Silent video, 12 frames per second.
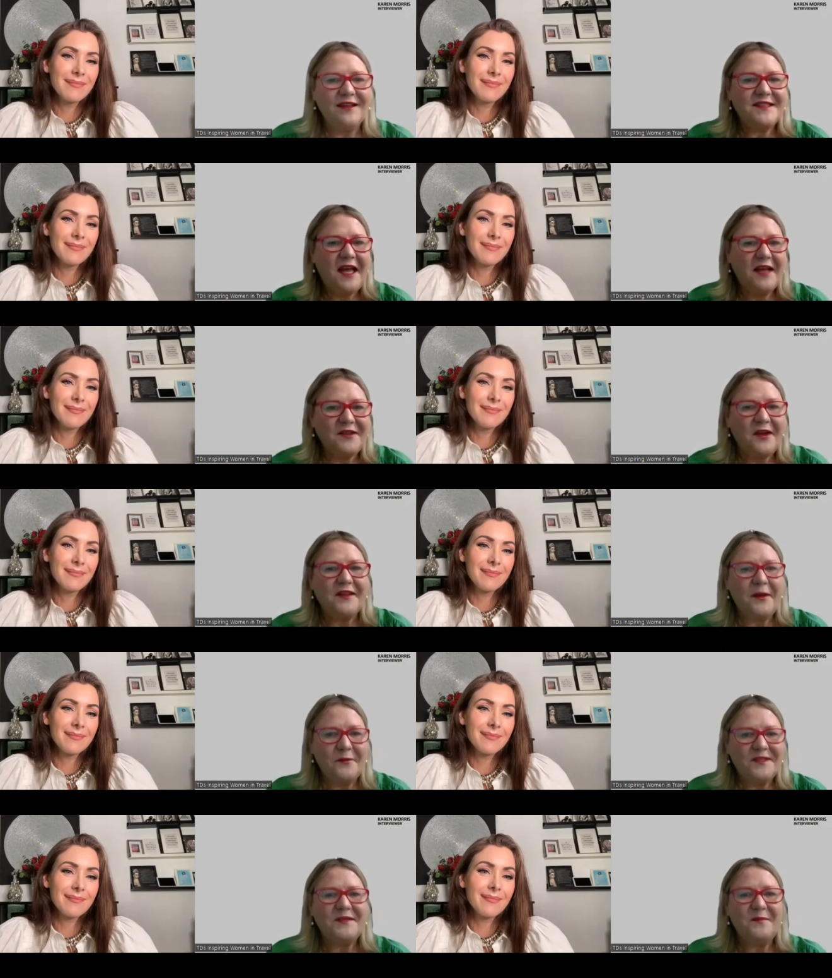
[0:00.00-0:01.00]
Speaker 1: And it sounds like there
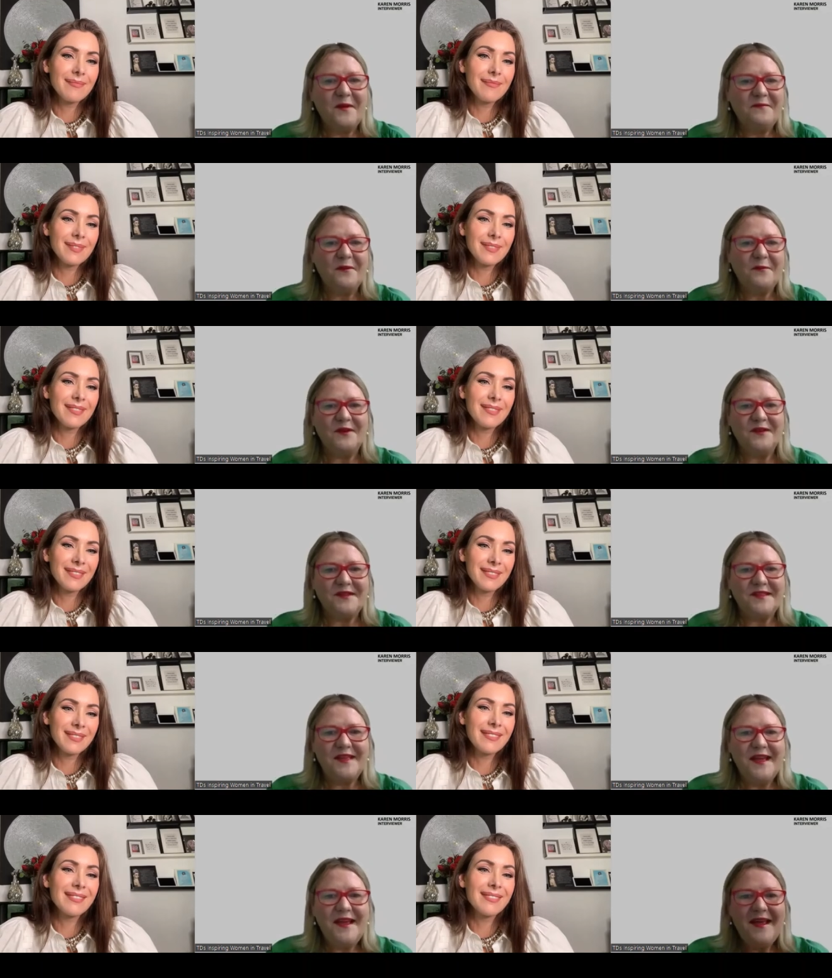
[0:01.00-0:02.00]
was some influence
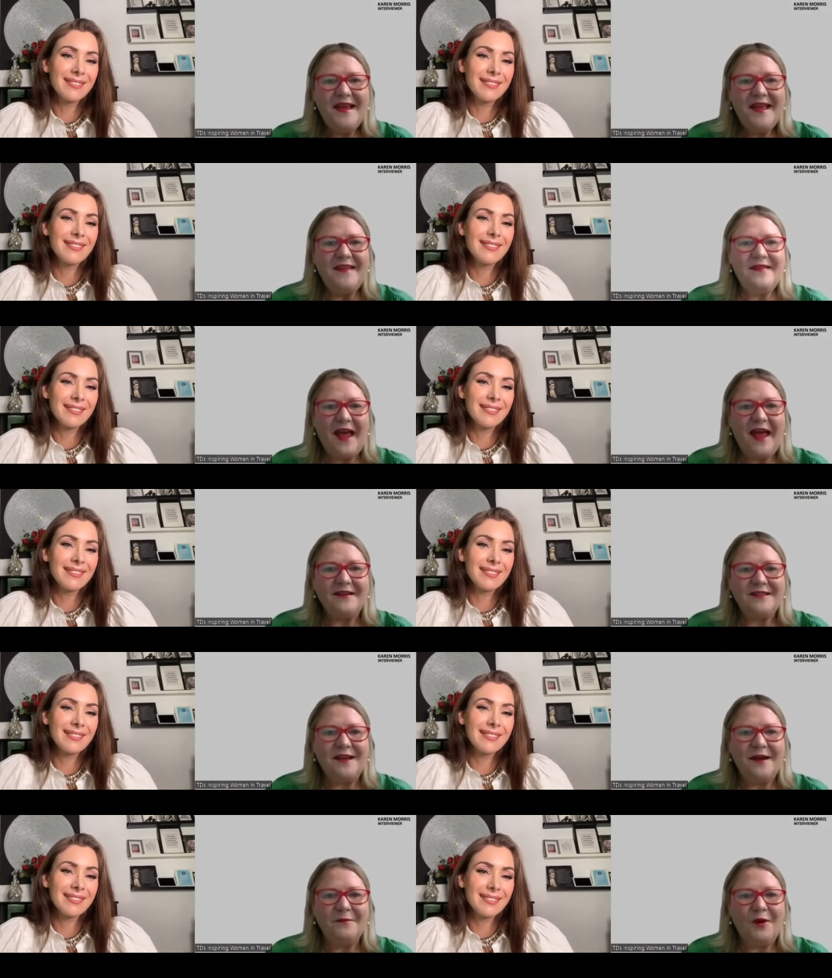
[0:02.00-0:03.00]
in that
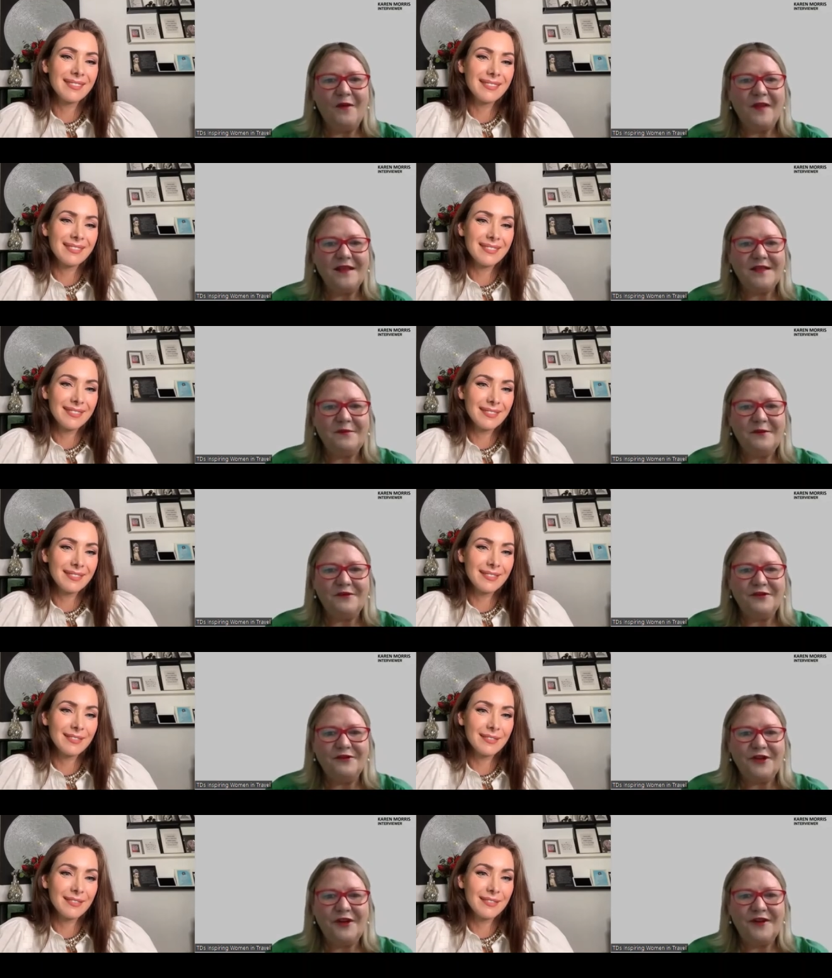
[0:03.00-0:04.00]
um, on that spiritual
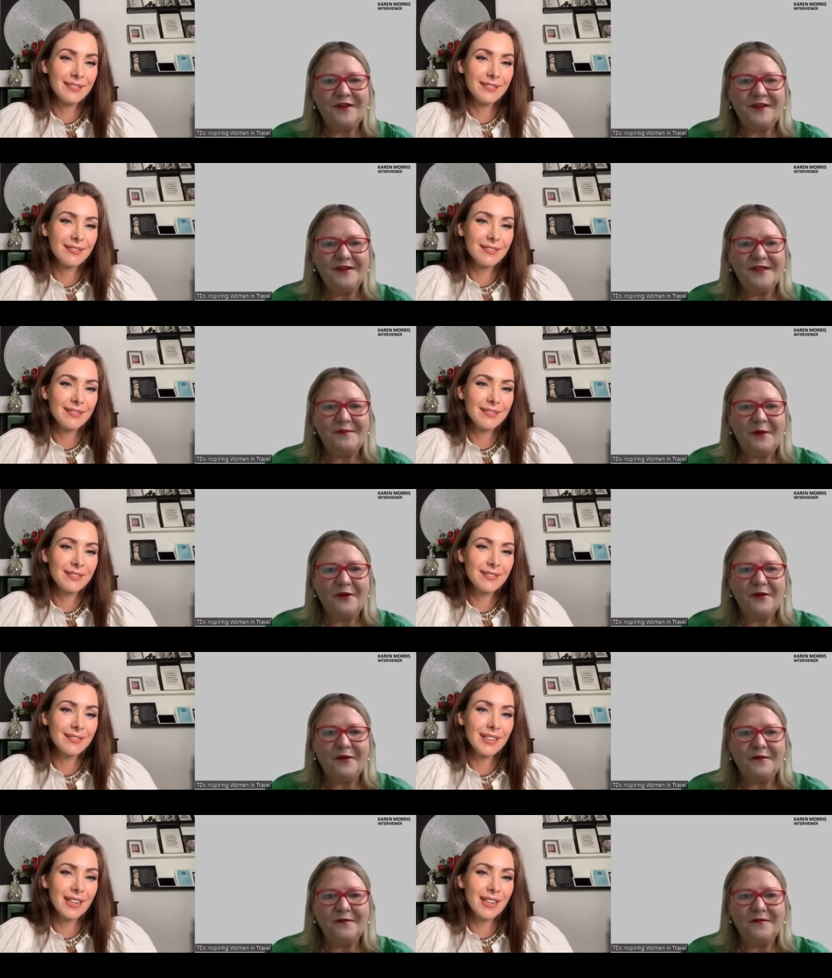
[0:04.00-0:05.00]
journey that you spoke
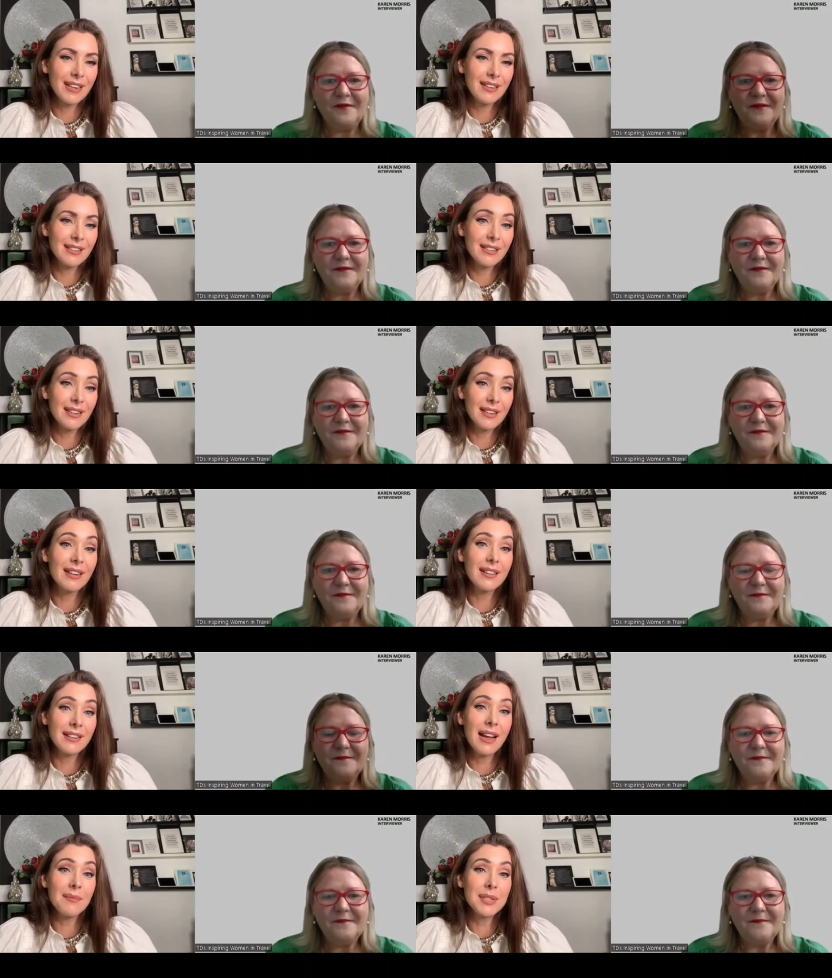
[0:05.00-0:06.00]
of.
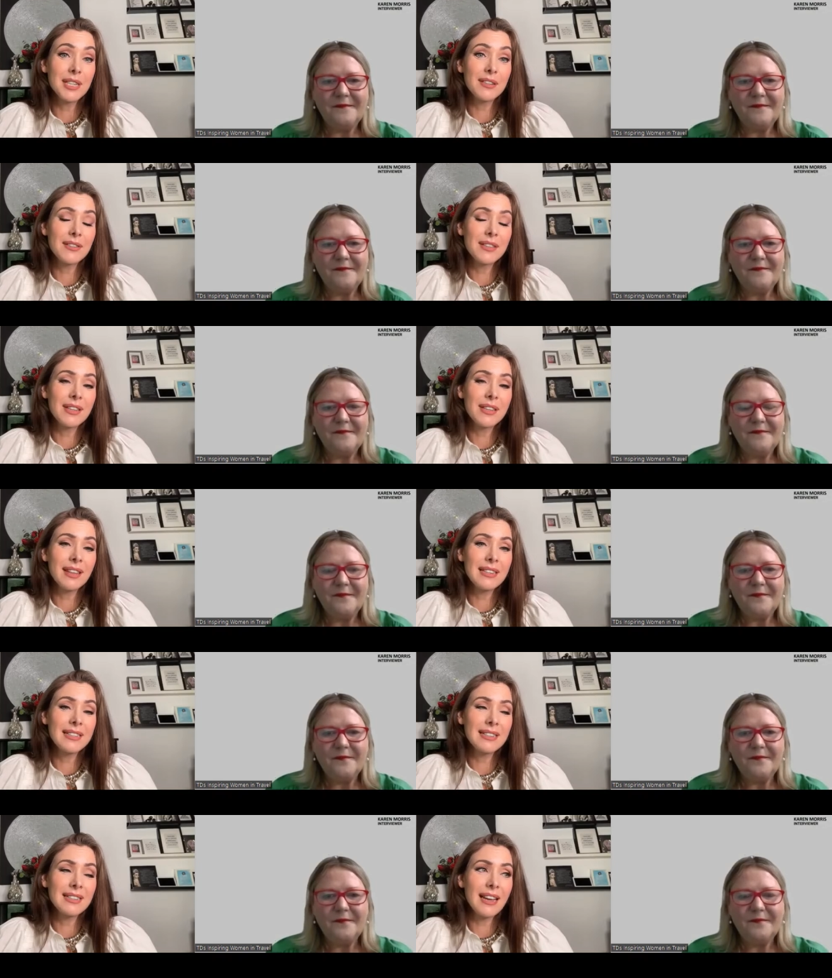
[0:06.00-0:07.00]
Speaker 2: Absolutely. Thanks,
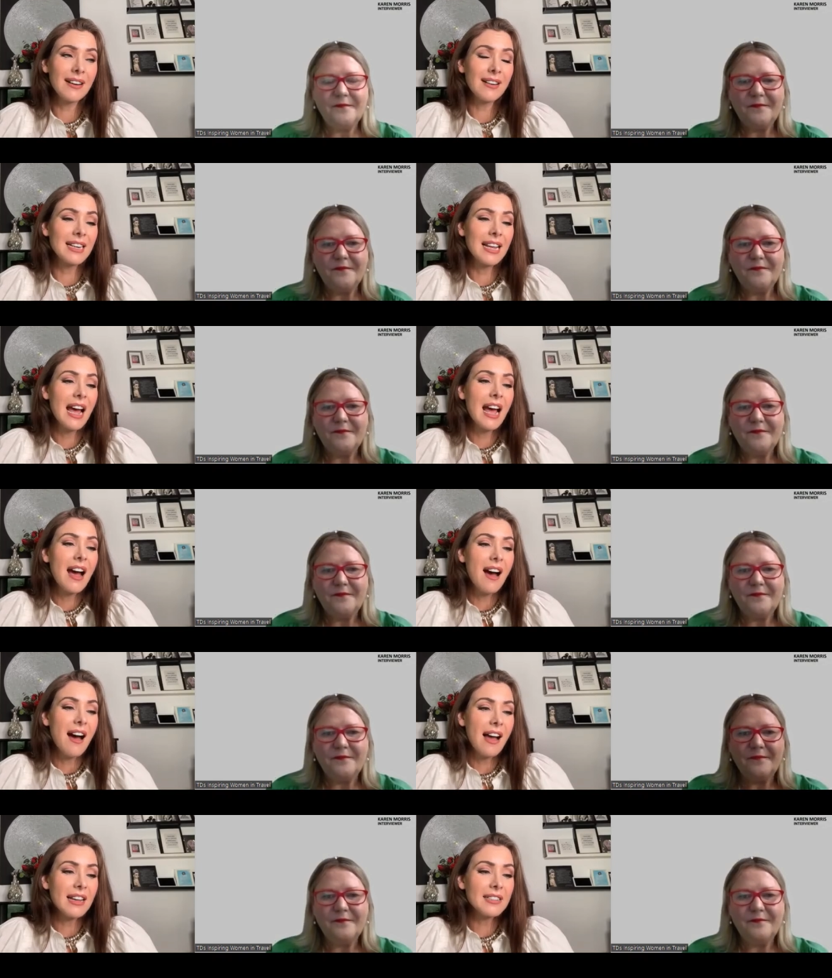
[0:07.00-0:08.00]
Karen.
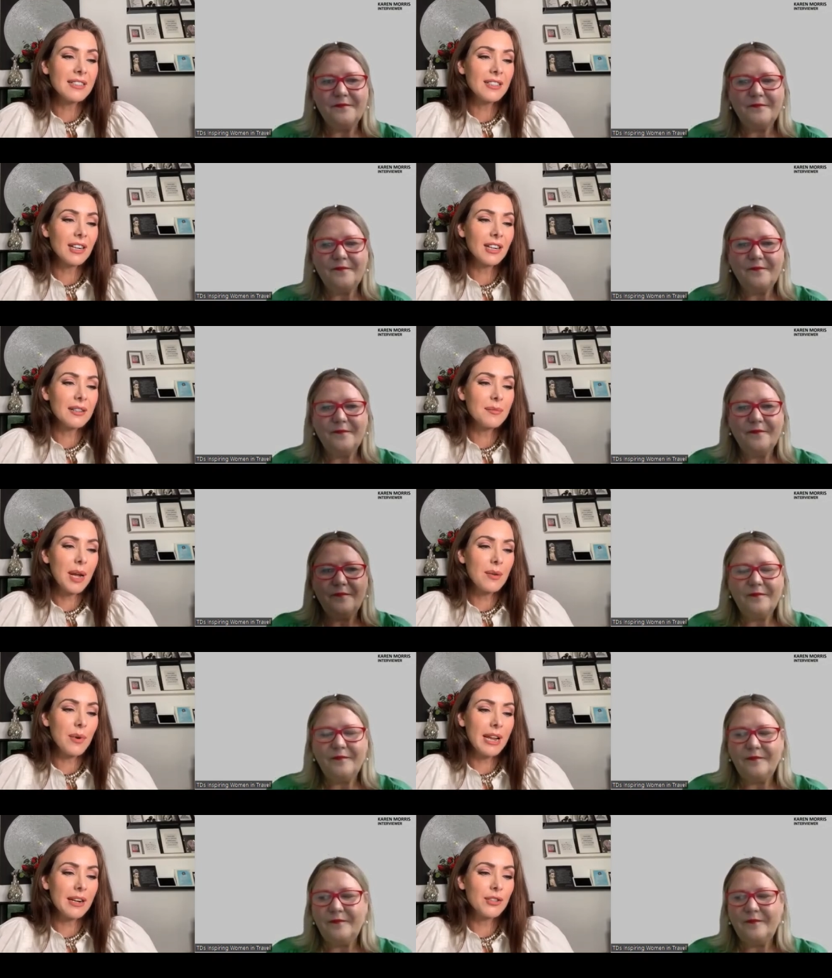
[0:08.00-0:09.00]
I started my
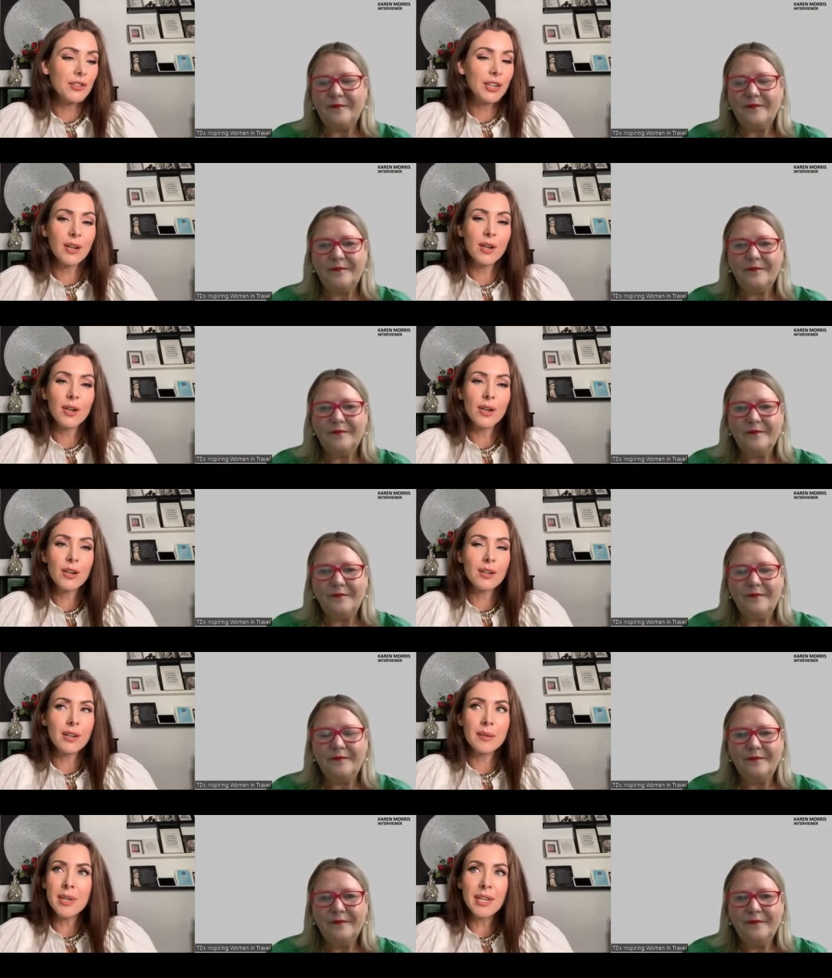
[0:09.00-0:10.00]
writing journey
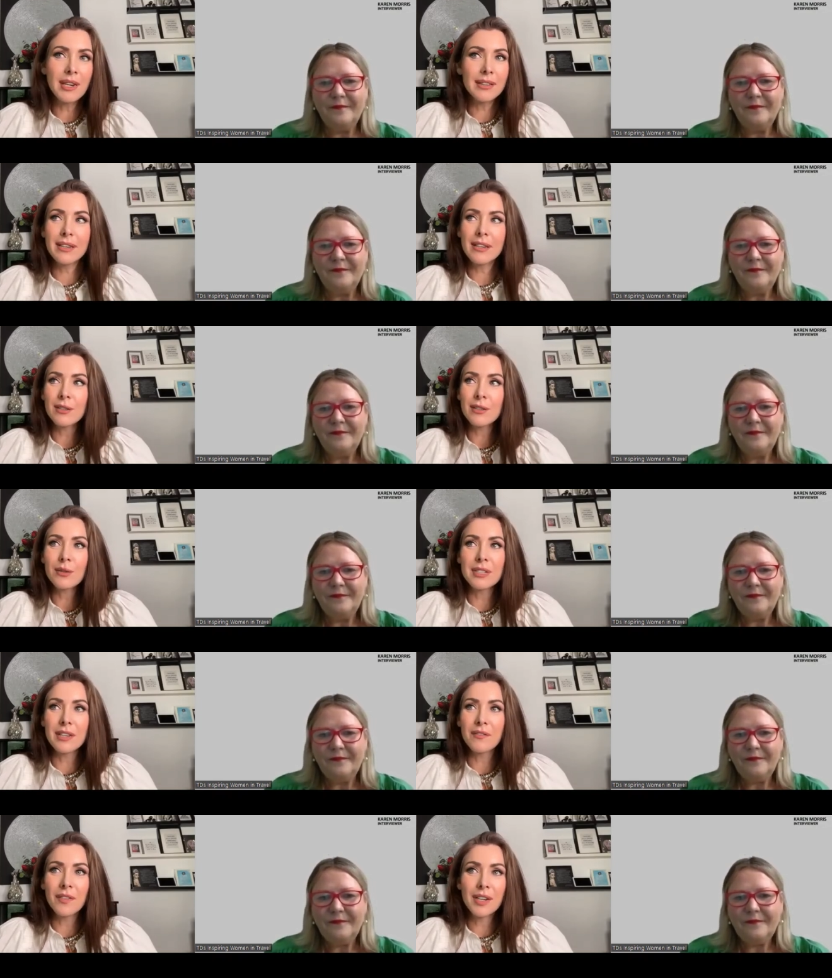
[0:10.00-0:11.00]
immediately as soon as I
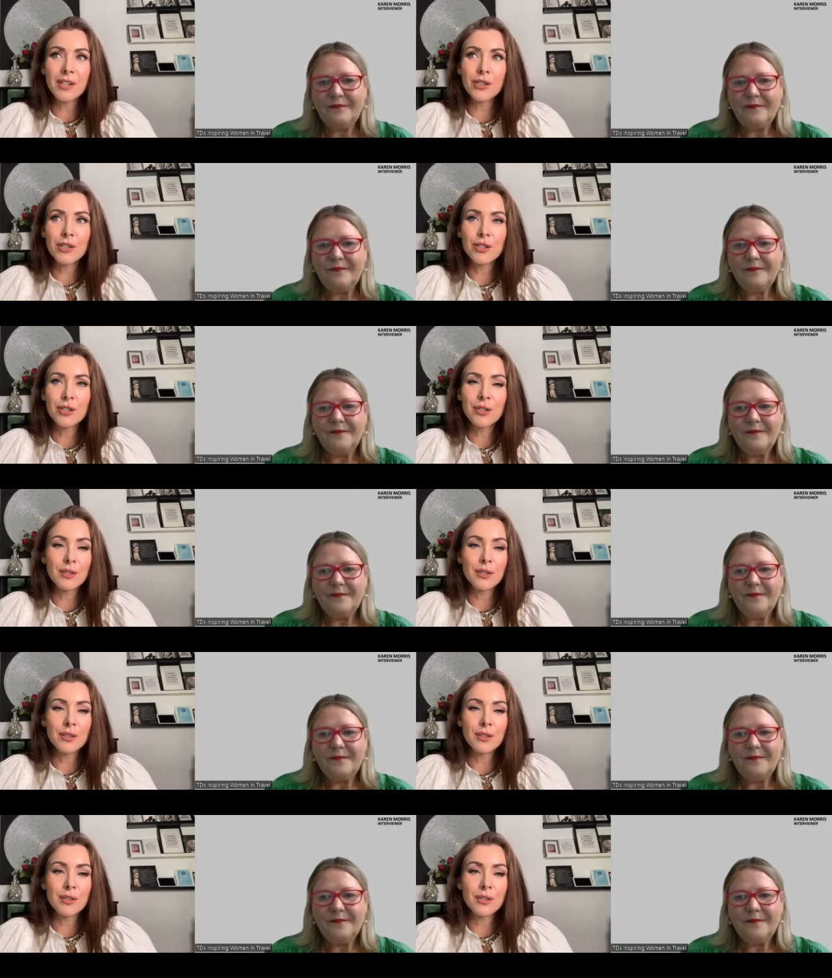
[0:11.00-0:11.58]
finished